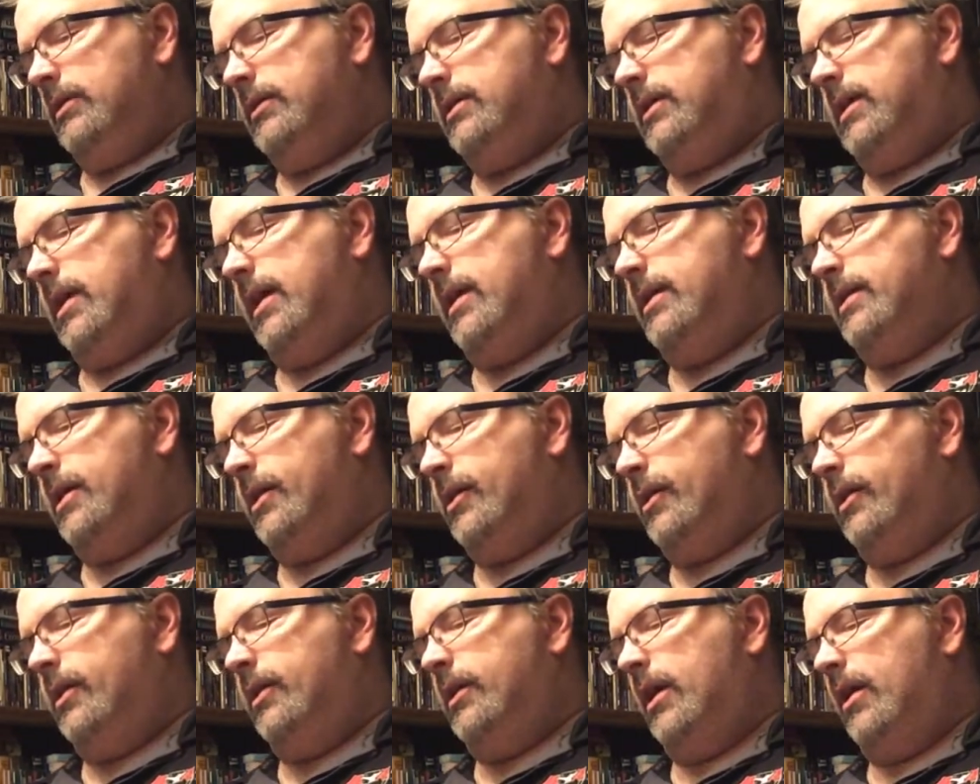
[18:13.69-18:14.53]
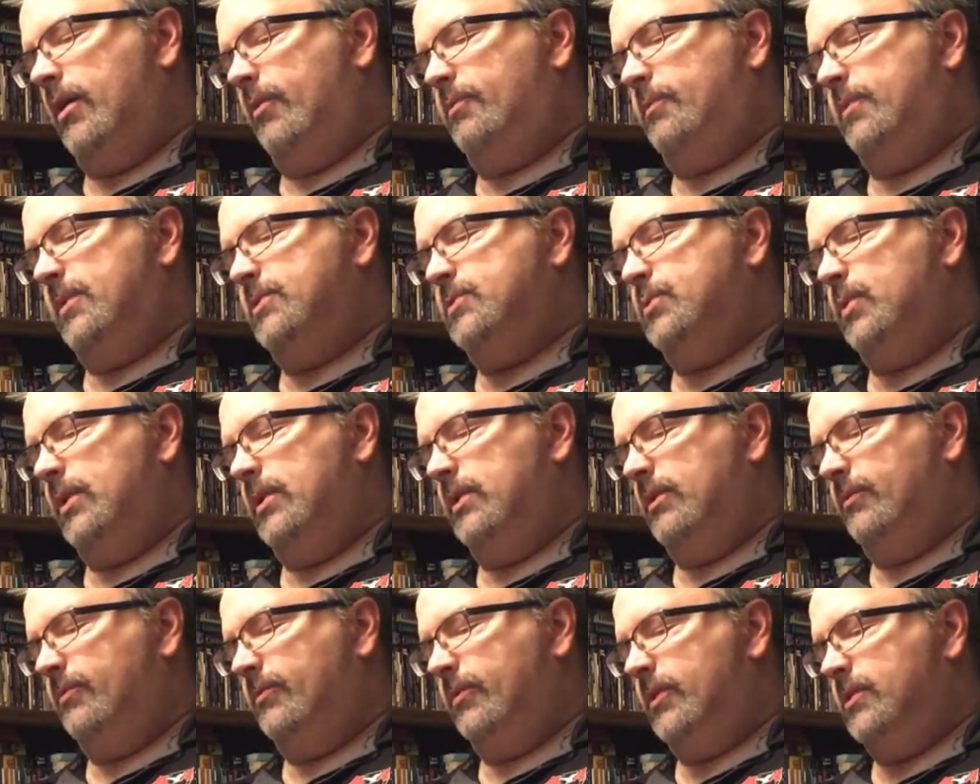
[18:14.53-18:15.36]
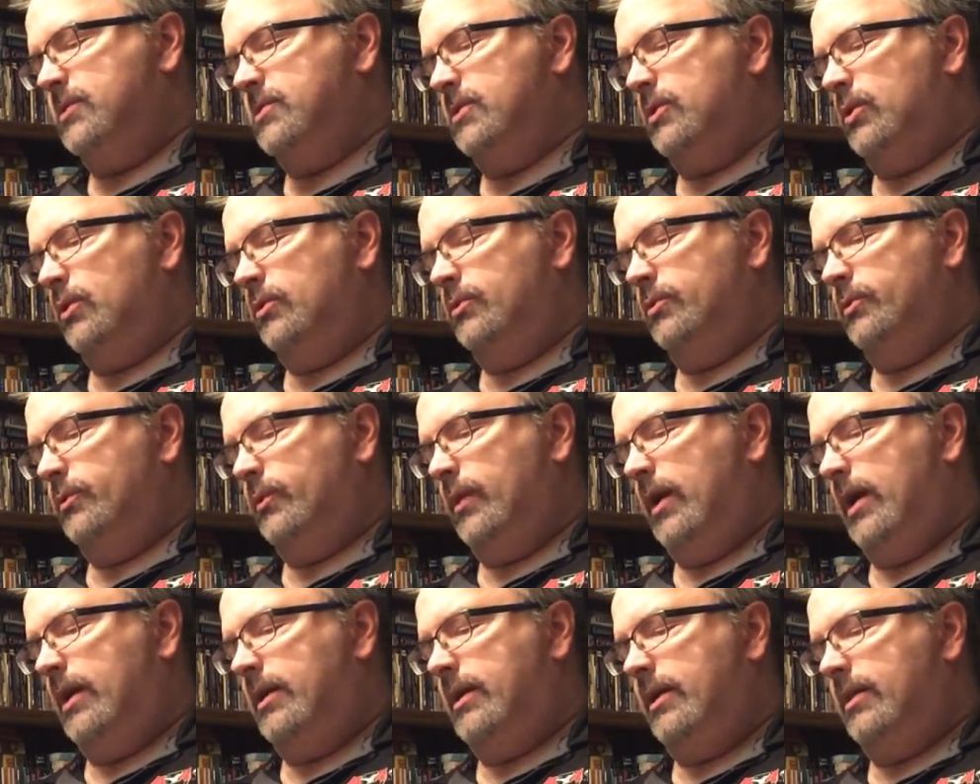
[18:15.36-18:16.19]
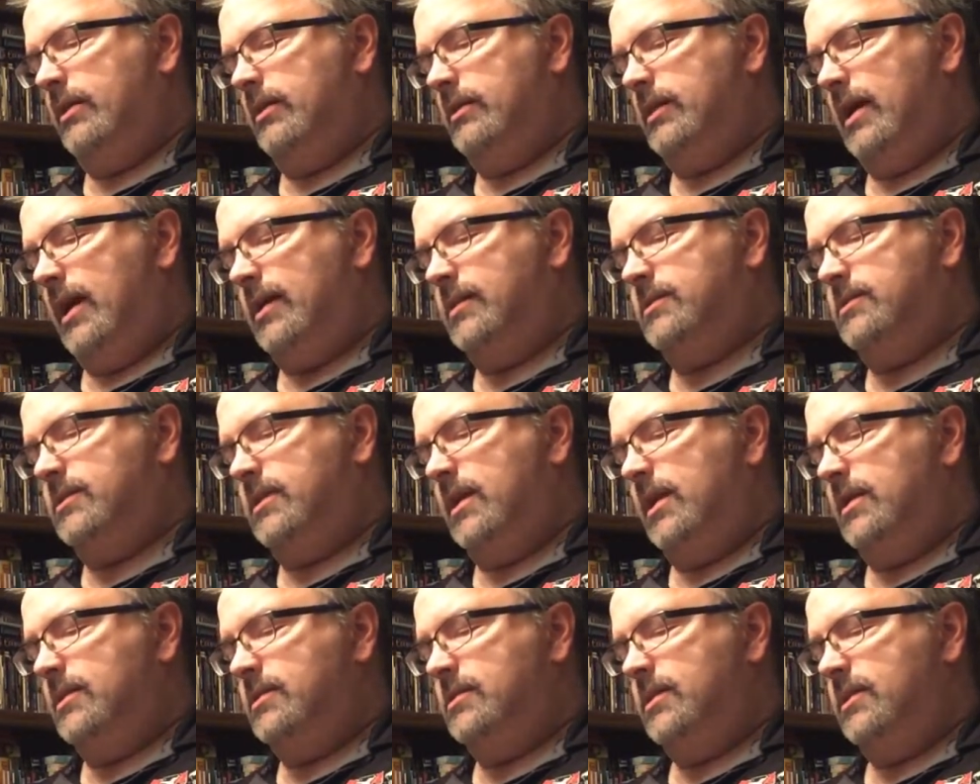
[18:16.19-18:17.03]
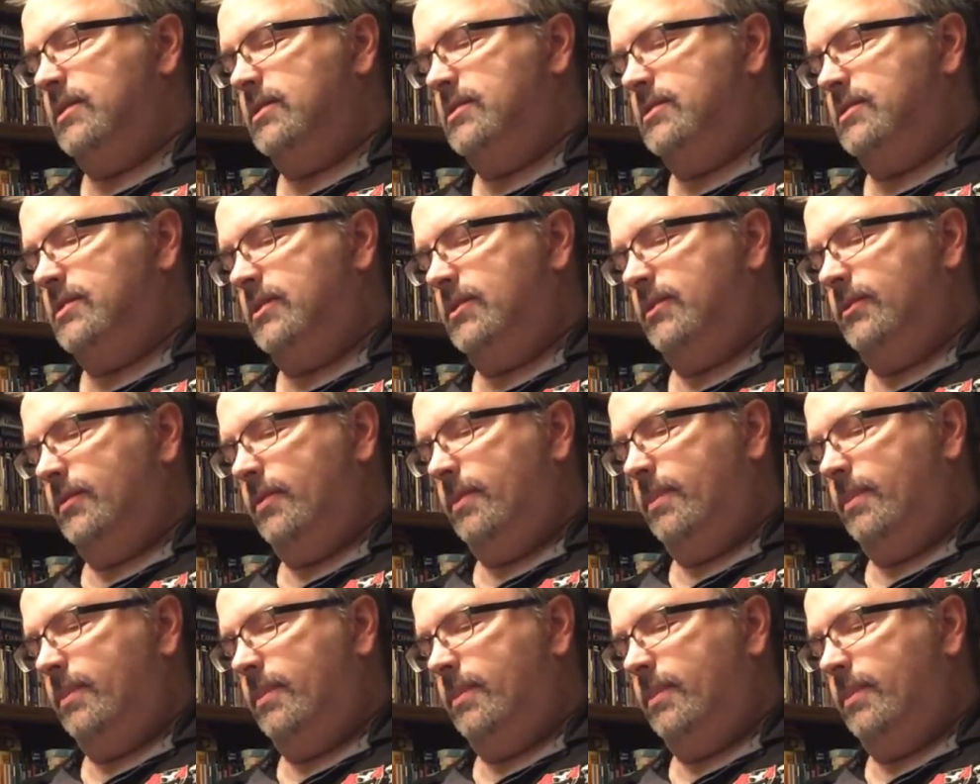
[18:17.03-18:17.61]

Ken hurried off between the first goldenrod and the last daisies.